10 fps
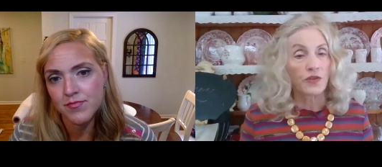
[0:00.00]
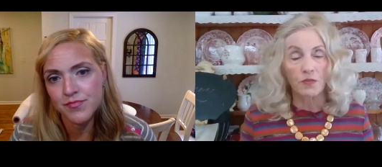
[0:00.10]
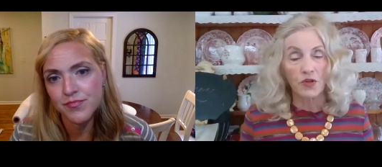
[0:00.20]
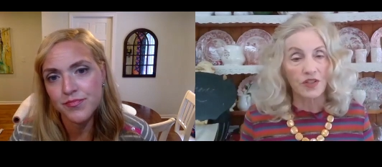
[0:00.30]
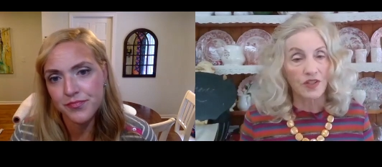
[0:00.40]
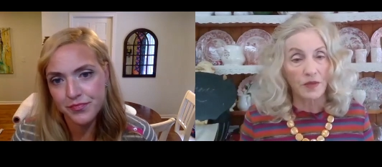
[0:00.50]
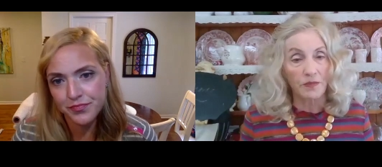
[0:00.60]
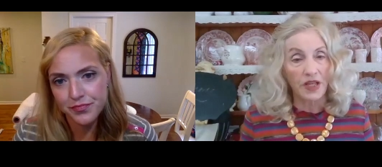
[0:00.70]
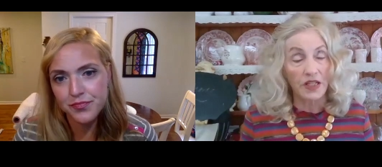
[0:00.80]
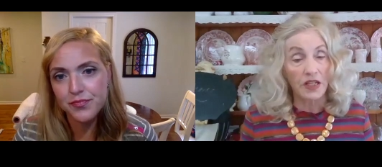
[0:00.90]
Speaker 1: the price I
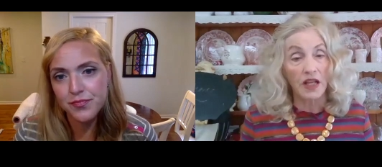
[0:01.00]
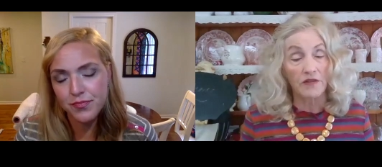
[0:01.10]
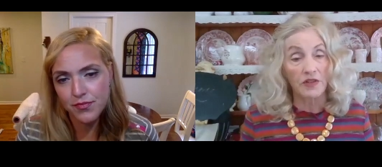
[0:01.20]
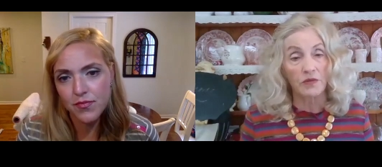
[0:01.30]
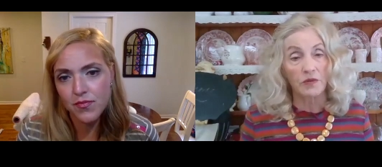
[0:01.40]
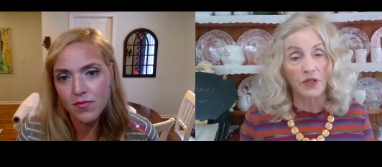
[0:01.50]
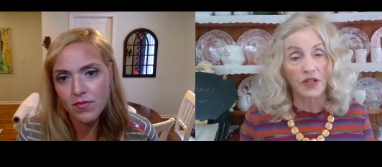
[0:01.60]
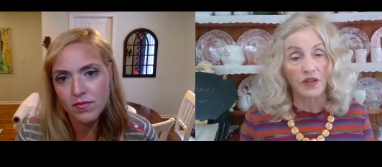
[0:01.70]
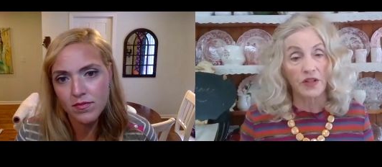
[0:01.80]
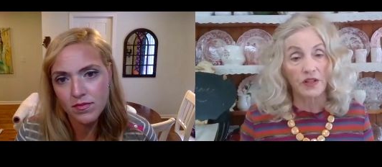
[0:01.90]
paid in having to
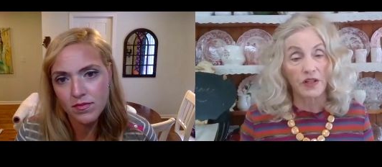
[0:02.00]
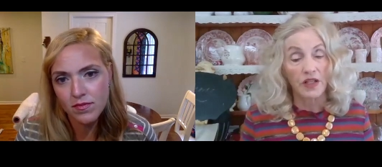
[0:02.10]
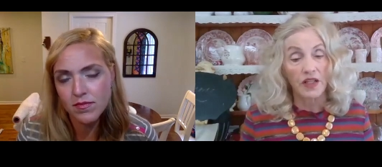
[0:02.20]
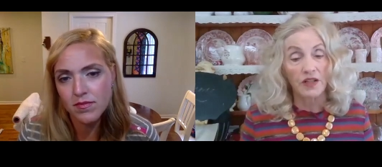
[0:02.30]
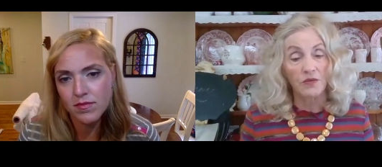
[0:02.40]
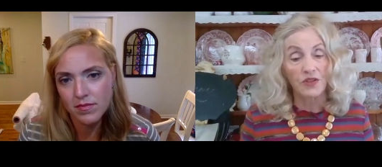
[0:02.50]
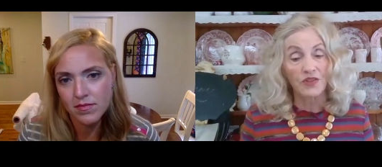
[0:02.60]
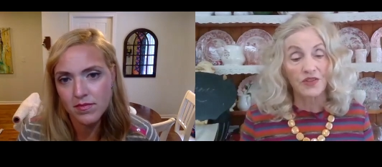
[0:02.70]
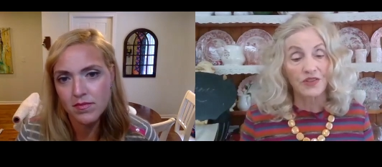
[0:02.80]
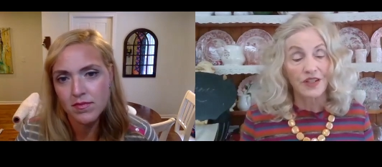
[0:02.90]
repair it. It
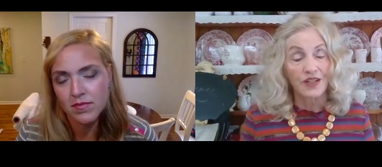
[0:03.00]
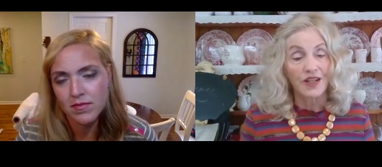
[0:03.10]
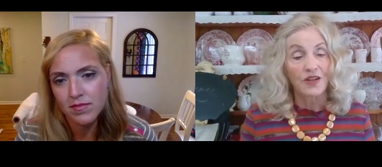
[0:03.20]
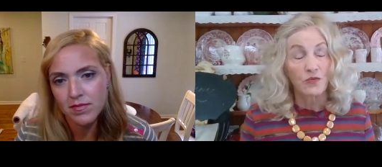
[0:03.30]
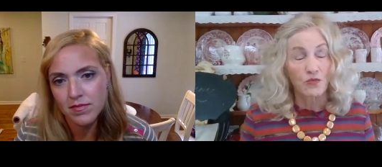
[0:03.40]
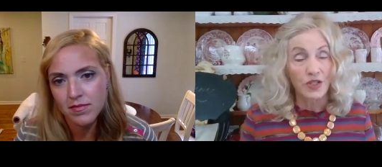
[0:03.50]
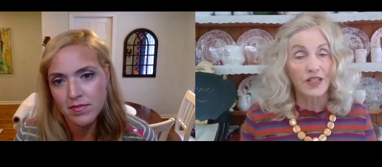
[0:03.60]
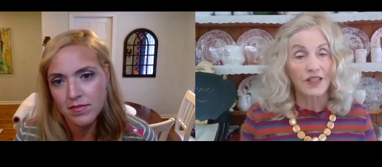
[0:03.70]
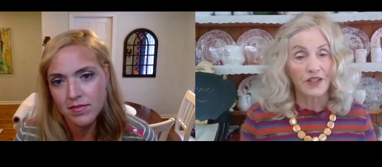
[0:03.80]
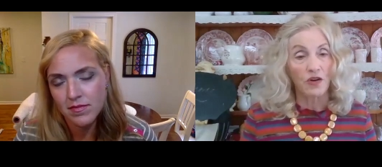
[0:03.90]
was
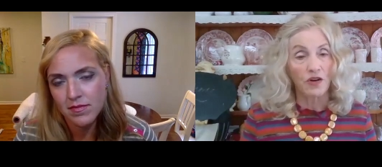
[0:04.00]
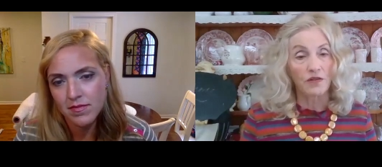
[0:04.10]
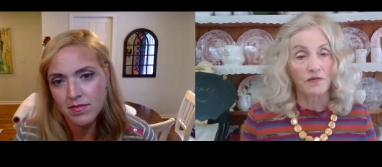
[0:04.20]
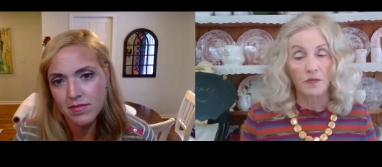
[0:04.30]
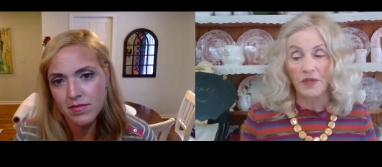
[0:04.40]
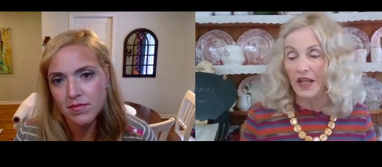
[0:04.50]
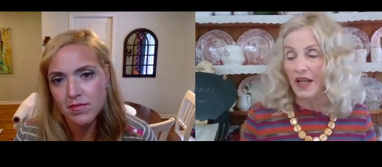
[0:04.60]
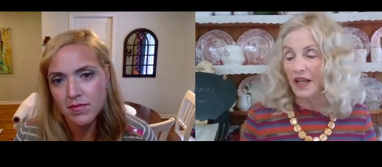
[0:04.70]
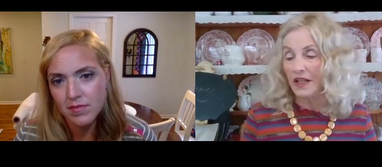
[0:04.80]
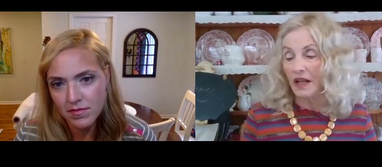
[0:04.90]
really hard for me,
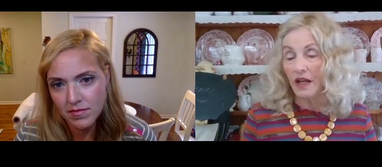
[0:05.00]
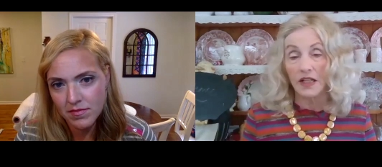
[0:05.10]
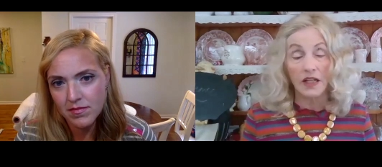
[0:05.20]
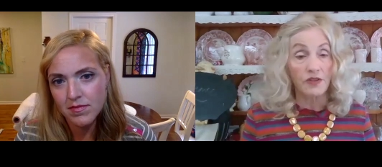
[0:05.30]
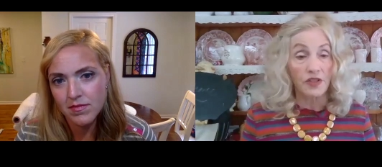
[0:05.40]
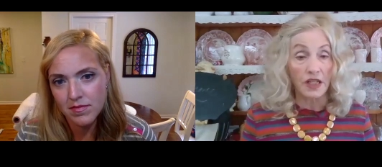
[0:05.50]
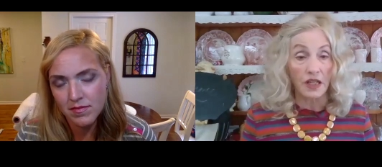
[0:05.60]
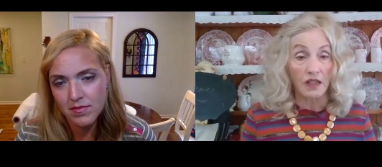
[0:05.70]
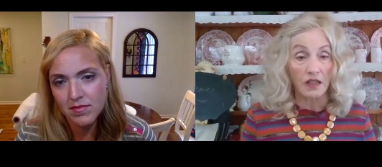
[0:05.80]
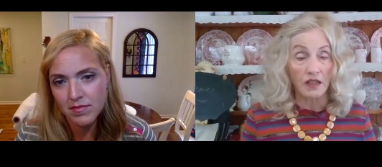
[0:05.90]
and I never
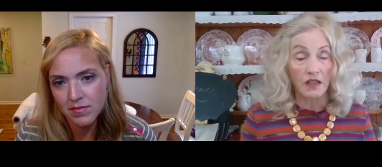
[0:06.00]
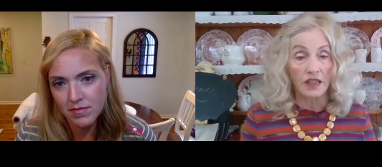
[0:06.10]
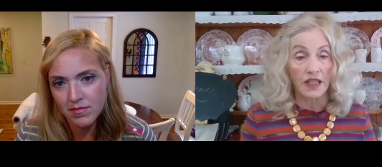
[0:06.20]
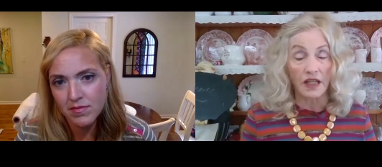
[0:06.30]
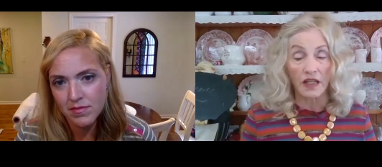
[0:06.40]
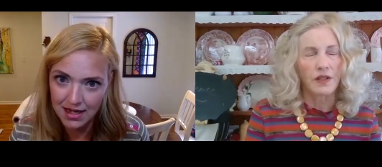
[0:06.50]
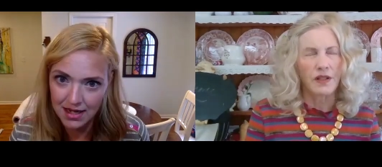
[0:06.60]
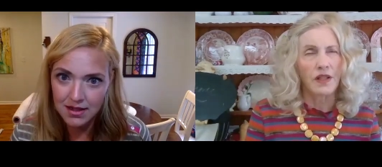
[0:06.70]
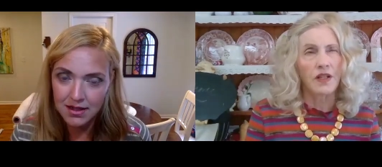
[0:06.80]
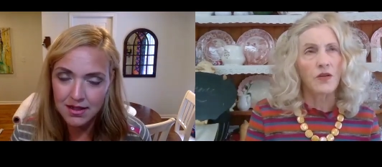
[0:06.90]
did again.
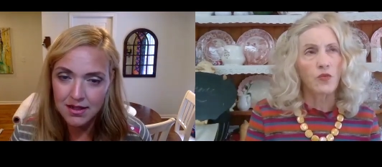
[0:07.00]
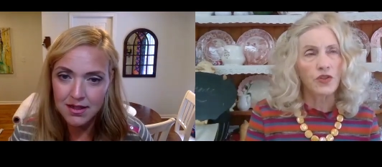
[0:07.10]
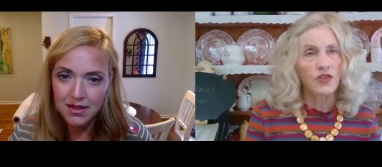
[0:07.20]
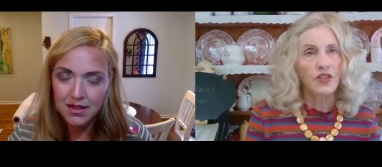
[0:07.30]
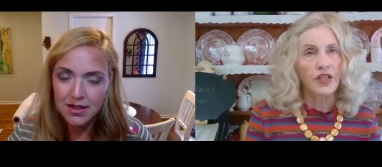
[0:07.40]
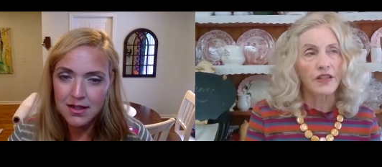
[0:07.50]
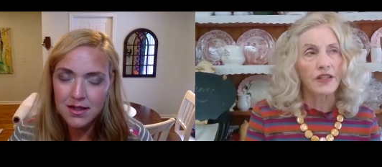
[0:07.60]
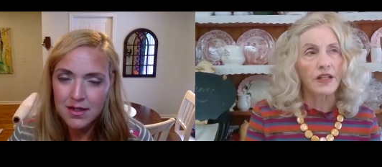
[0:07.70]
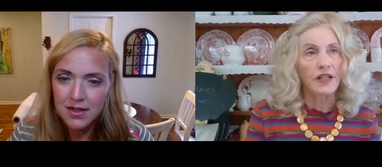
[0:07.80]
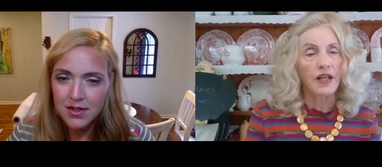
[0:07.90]
And I would say
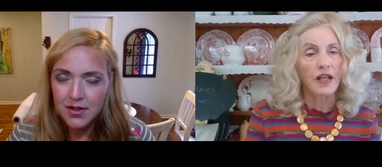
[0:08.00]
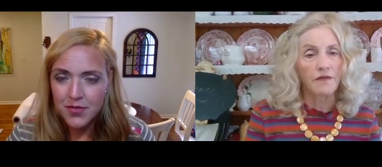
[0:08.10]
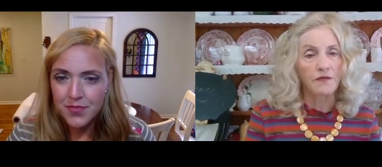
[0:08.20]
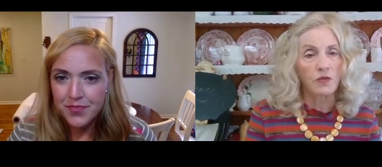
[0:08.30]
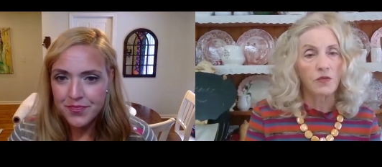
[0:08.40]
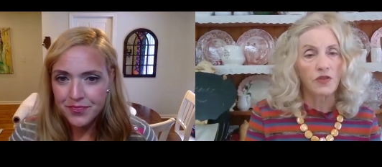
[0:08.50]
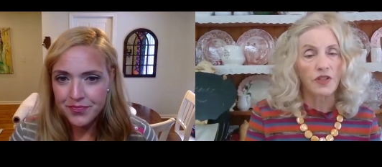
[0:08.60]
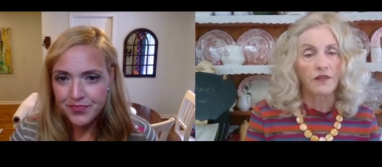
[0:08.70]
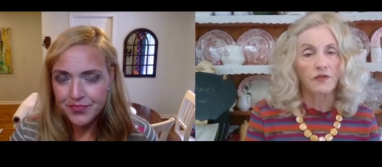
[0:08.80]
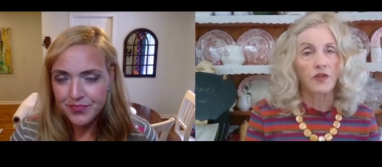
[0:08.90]
that afterwards,
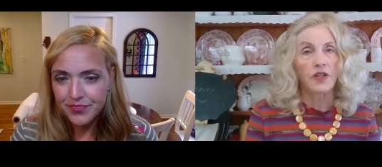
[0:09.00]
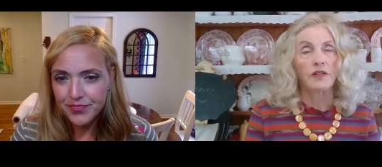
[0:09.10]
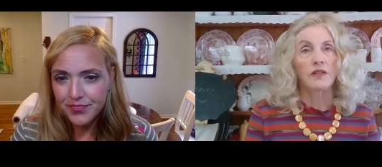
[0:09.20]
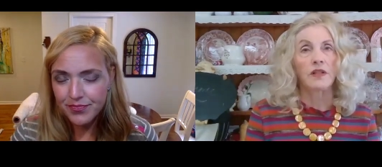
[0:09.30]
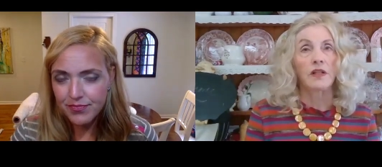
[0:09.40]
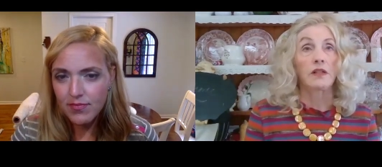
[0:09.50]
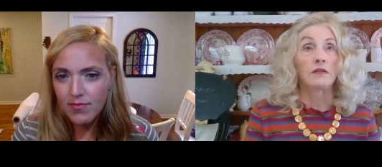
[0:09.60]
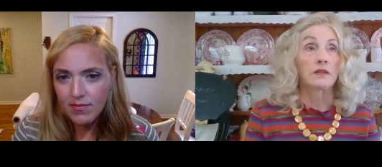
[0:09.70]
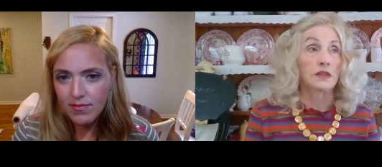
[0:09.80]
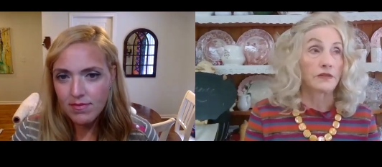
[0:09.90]
after I had said I
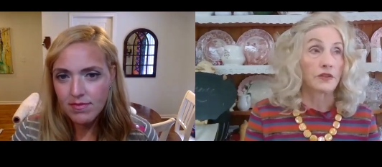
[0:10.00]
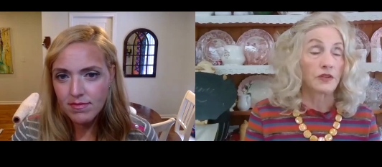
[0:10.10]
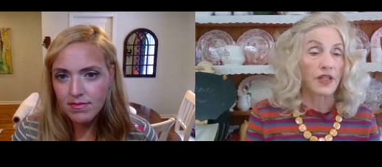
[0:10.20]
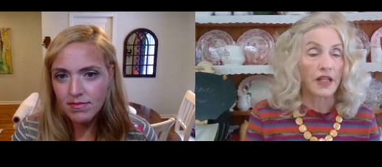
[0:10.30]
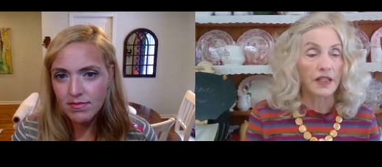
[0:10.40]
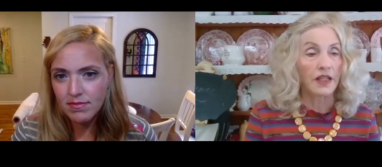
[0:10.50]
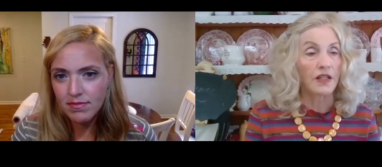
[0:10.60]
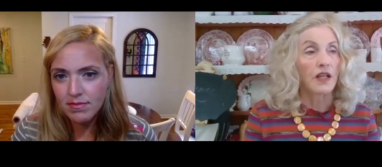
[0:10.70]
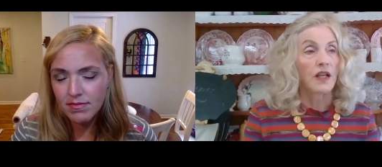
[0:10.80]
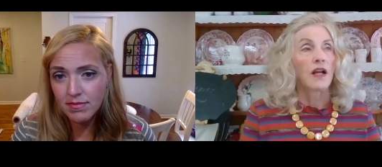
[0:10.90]
will never do that again,
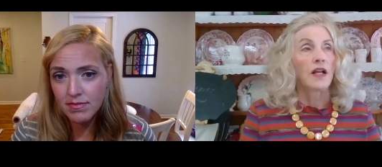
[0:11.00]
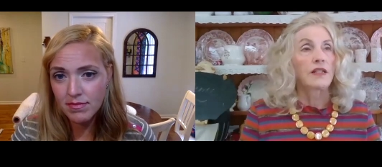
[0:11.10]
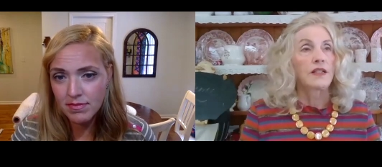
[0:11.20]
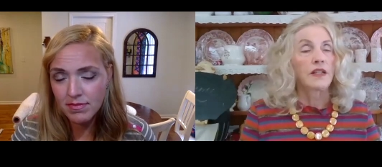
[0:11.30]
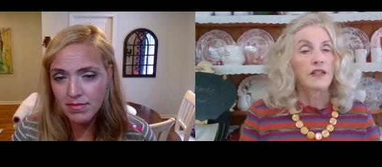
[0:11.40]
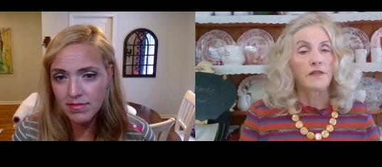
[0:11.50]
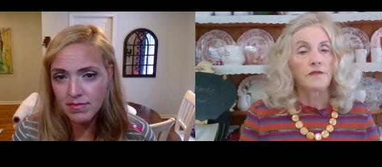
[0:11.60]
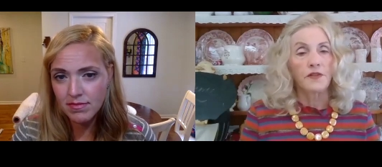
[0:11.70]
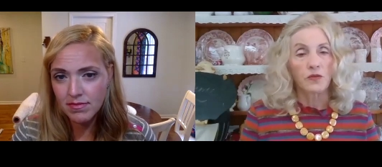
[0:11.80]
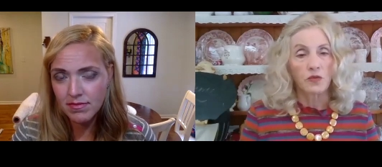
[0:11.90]
it did
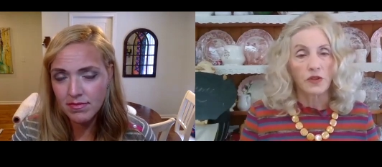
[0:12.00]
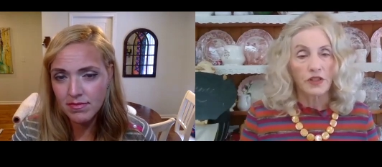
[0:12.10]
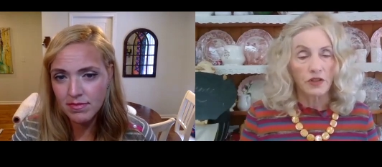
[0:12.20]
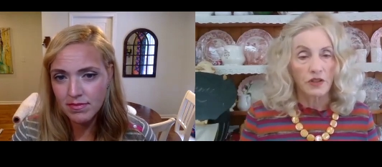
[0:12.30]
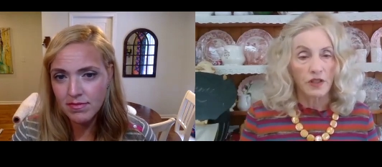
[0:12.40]
feel really good